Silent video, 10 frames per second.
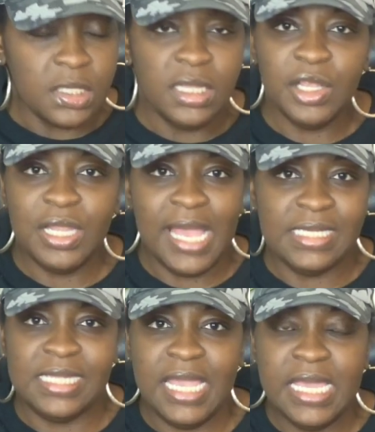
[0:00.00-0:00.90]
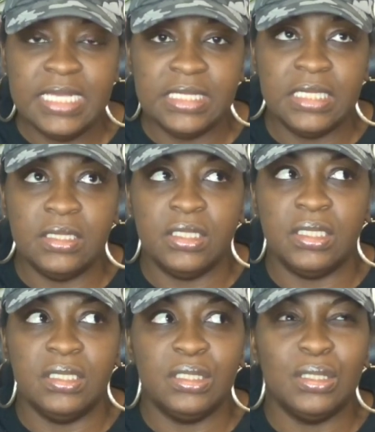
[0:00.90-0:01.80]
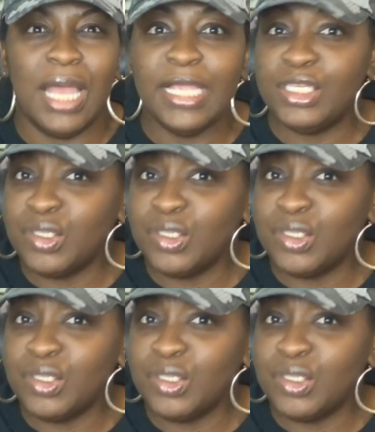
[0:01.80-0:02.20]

Their last day isn't until like